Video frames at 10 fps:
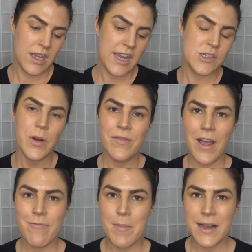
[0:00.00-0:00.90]

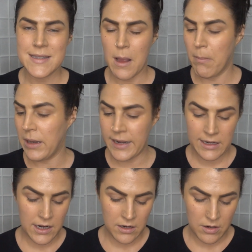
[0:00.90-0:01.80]
E25 Max
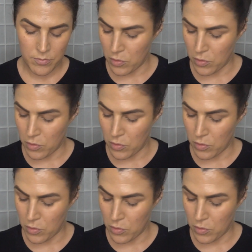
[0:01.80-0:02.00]
blending